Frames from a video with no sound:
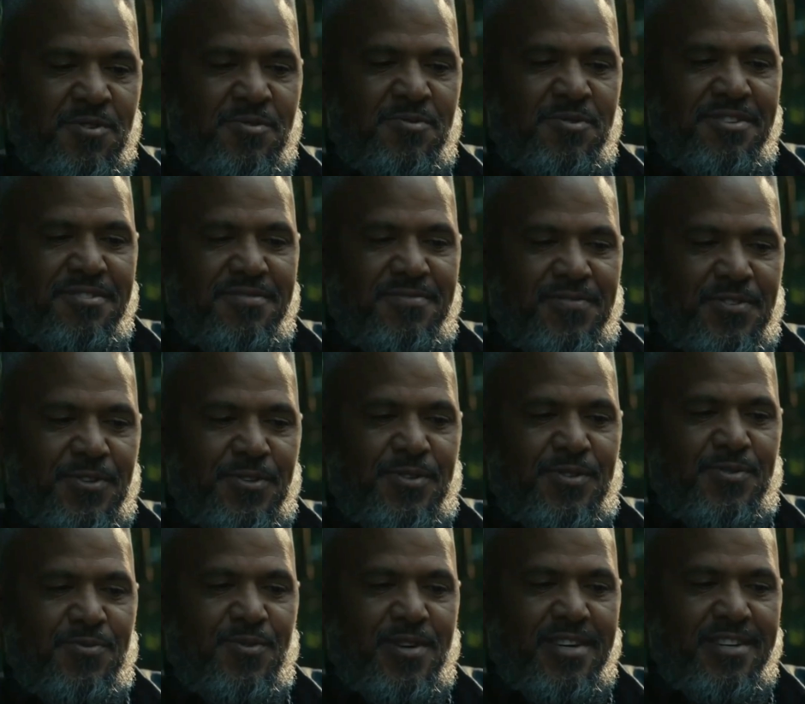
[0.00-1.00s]
We were the
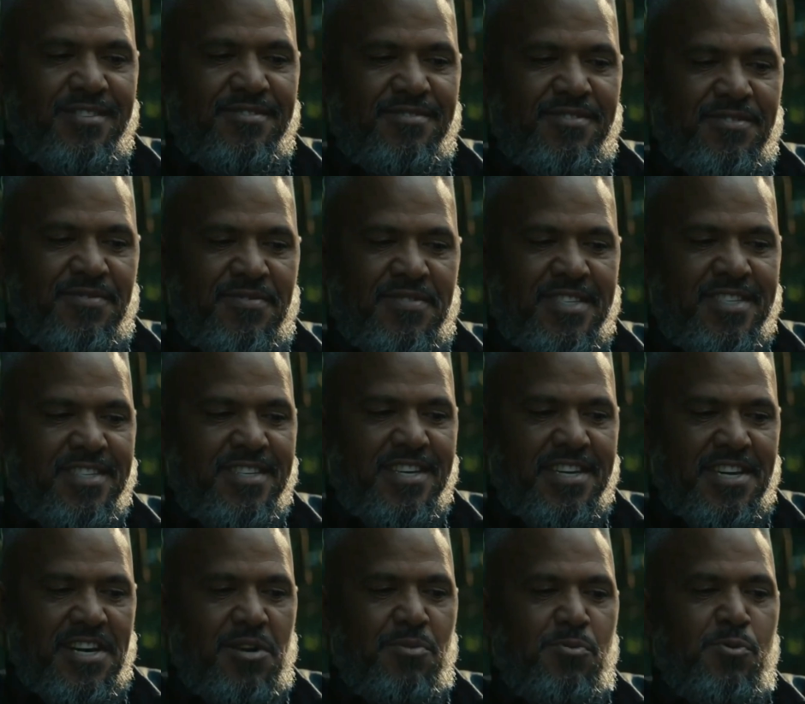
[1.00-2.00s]
first wave of
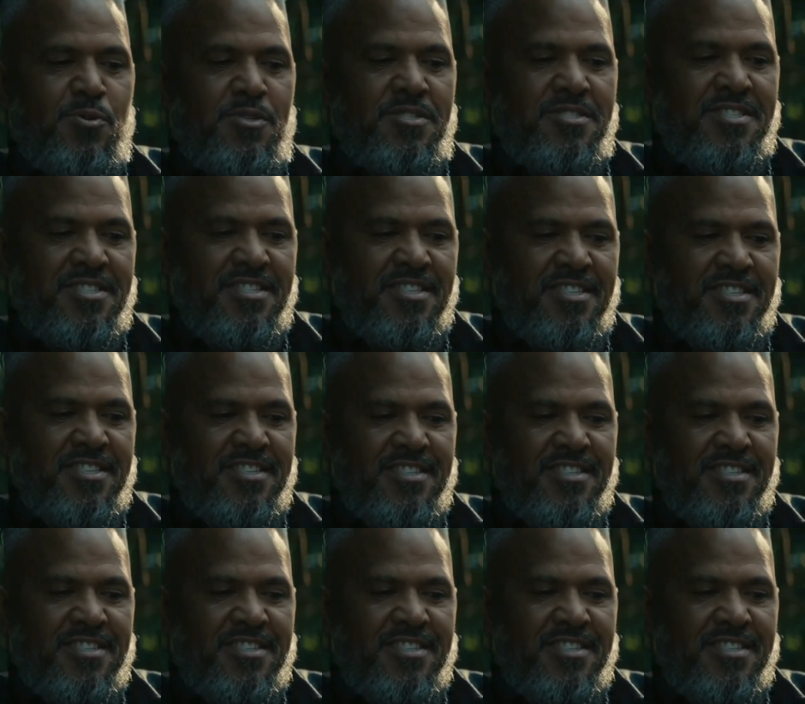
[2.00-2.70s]
cowboys.